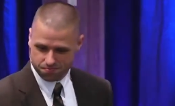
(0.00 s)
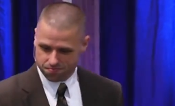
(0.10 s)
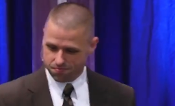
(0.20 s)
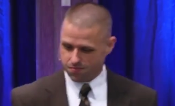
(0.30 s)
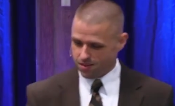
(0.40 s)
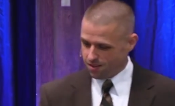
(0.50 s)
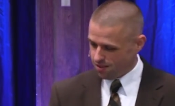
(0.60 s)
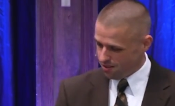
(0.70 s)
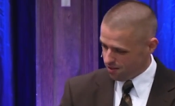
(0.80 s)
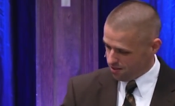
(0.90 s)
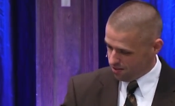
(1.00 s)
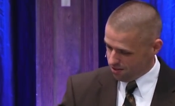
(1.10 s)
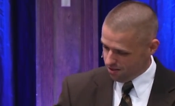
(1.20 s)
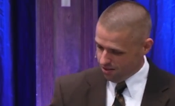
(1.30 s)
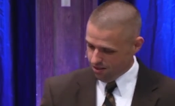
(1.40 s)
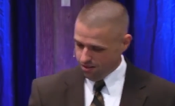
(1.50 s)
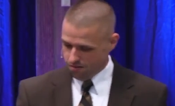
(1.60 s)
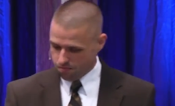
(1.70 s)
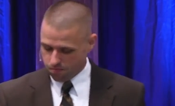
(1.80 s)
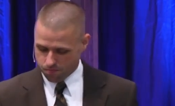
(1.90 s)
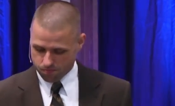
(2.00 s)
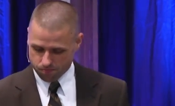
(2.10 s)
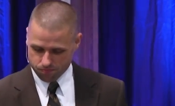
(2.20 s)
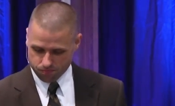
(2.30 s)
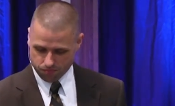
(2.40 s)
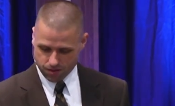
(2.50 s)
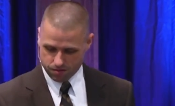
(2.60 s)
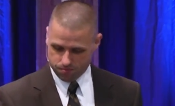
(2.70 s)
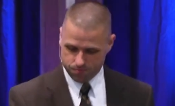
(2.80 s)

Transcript: (silence)